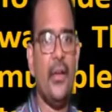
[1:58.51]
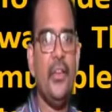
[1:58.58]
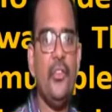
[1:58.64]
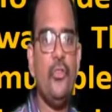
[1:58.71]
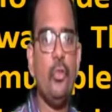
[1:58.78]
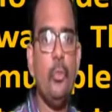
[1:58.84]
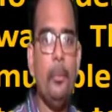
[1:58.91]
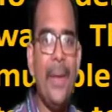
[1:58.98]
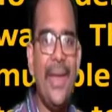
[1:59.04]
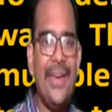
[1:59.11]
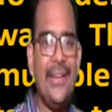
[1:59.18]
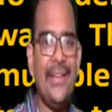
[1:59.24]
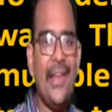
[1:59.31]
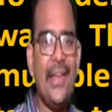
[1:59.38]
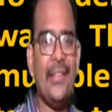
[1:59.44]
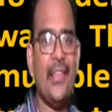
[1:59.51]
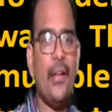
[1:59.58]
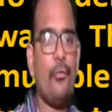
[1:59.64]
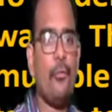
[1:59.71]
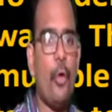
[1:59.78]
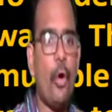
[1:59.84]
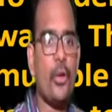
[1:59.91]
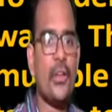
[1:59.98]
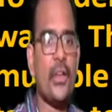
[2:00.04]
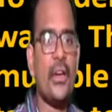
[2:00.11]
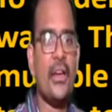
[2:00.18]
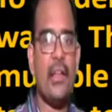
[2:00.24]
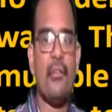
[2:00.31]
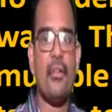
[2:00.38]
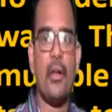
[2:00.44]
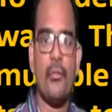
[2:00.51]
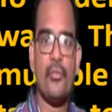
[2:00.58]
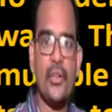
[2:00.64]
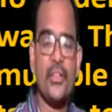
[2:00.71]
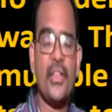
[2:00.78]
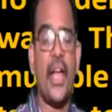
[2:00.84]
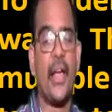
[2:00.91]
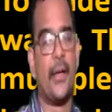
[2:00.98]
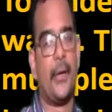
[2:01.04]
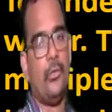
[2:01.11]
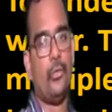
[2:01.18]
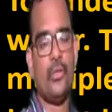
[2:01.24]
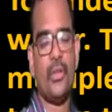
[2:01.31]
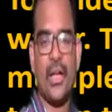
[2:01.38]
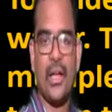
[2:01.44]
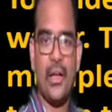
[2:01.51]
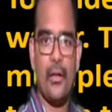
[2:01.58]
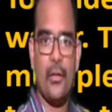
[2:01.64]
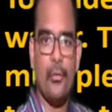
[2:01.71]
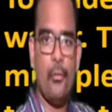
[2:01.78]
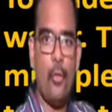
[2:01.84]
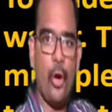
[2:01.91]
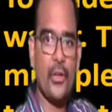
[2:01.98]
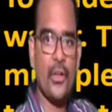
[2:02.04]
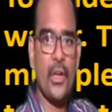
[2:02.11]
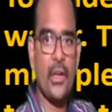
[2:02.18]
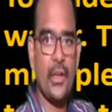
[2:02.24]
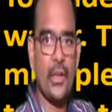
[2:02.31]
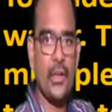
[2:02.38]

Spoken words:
is to maintain the water level of the tank. So the water